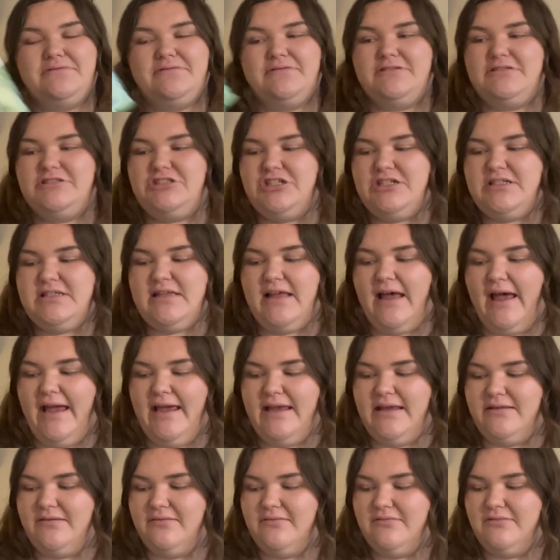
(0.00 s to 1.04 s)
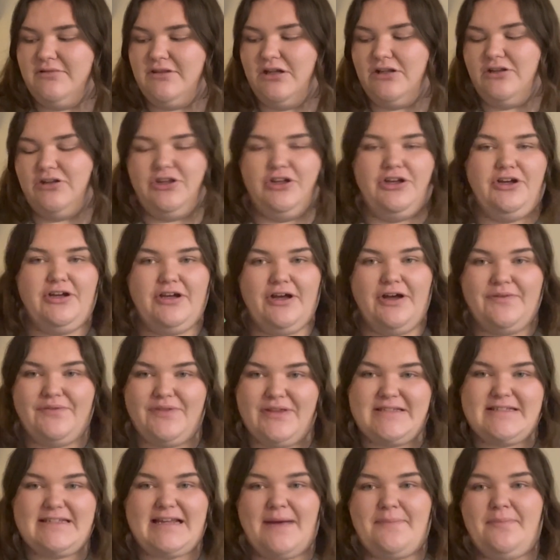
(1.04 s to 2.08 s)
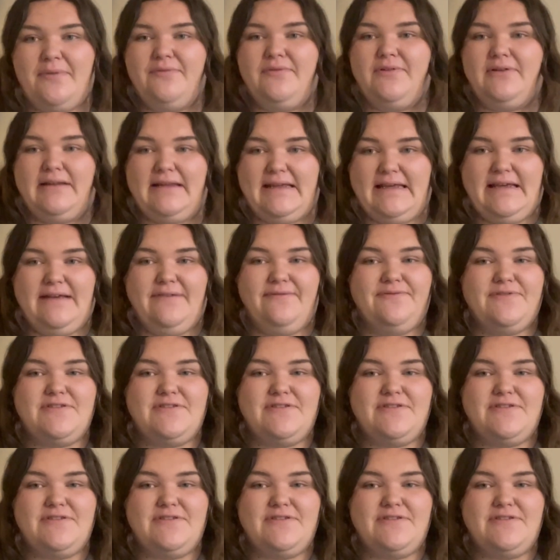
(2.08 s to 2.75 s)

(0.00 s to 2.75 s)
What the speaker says: just like the look of this type of a leaf.